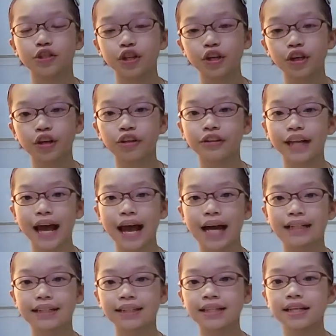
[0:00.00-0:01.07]
sure
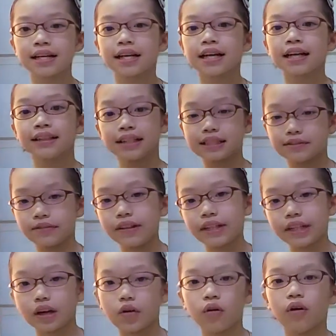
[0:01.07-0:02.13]
that in this
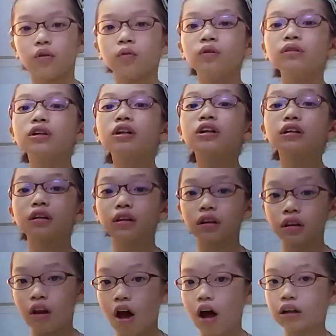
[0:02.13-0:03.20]
video, we learn
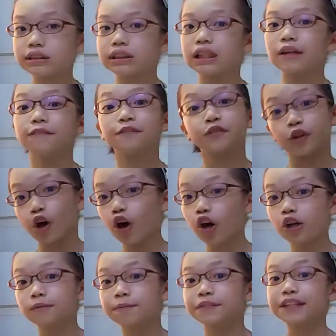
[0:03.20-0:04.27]
lots of
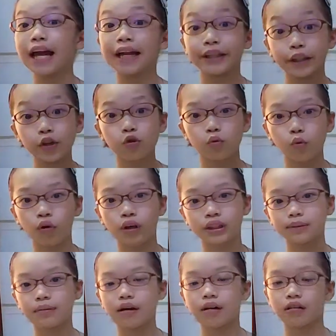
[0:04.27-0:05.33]
terms and new
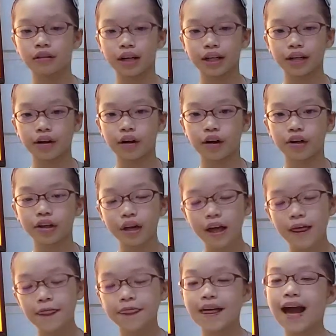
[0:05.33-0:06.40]
words about credit card
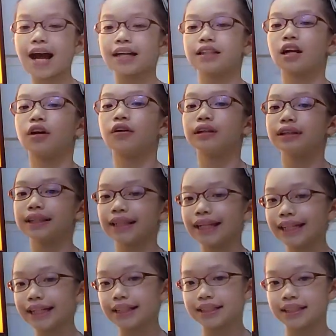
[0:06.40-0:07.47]
that are
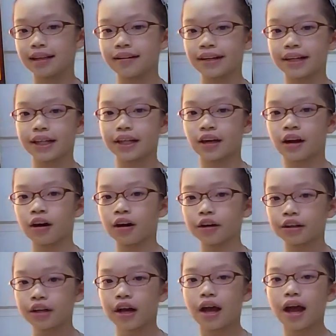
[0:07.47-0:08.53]
related to credit
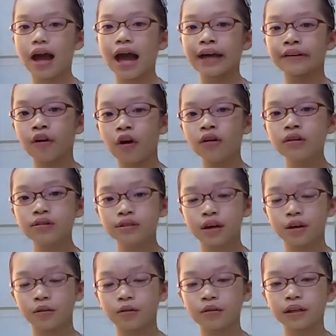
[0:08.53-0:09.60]
card, and
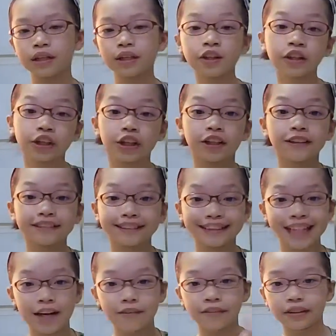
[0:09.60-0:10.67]
also good
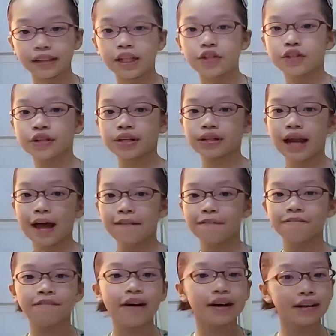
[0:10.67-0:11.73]
definition, and
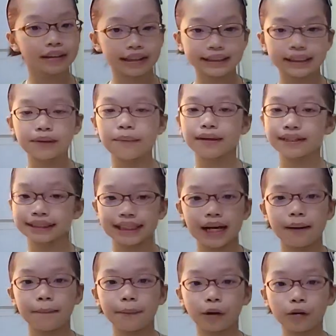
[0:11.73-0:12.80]
finally some
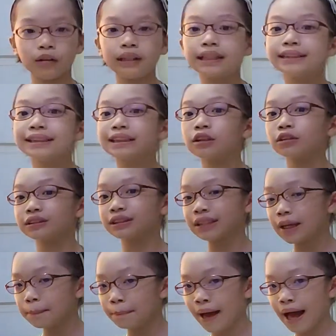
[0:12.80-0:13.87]
examples. So
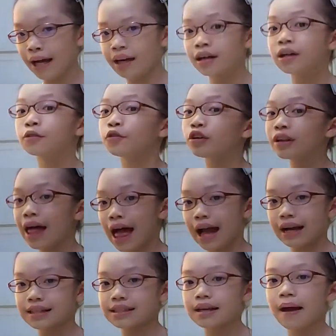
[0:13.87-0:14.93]
sit back,
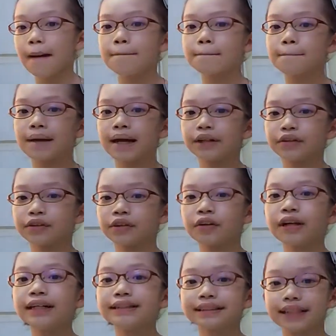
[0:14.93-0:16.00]
relax, make your
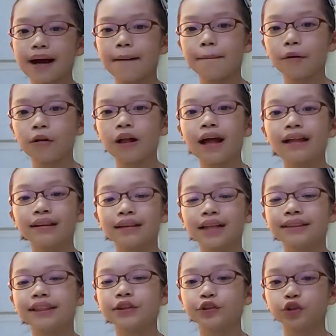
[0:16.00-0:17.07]
own example, and
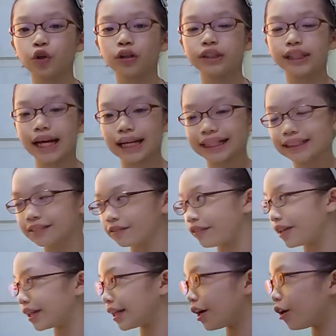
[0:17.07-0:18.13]
let's enjoy today's
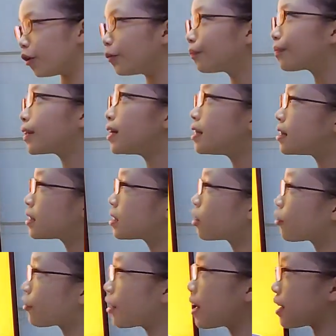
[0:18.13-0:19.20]
video.
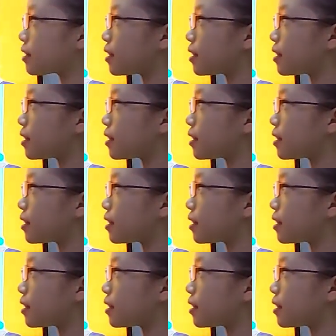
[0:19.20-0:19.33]
So this